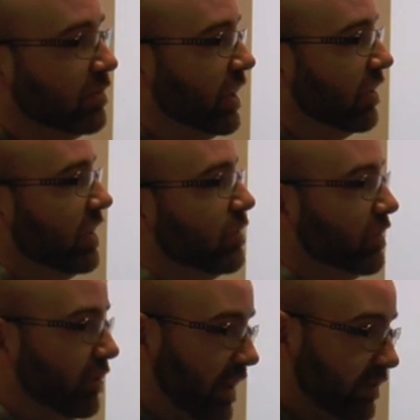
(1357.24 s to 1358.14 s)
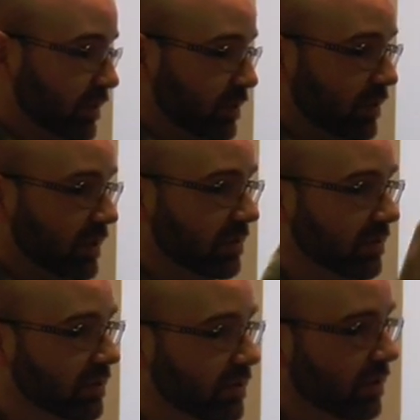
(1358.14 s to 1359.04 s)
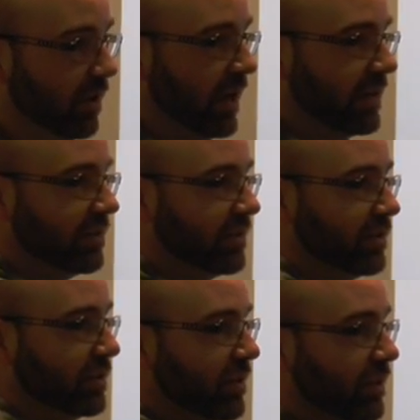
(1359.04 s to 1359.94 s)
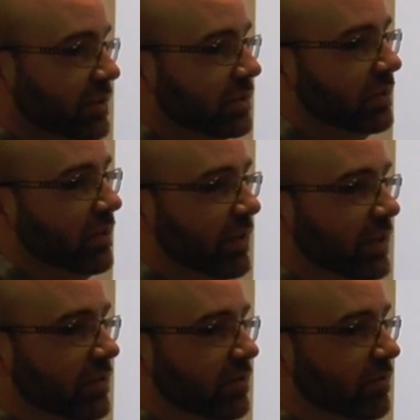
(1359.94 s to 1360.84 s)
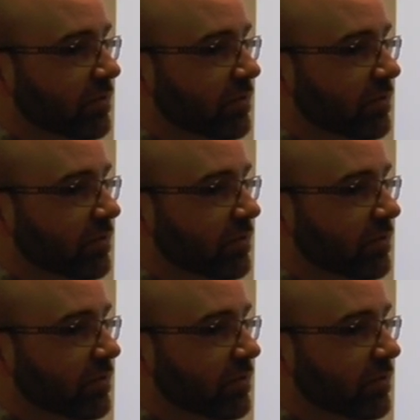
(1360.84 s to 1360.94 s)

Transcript: in the background, you have to do a guided search around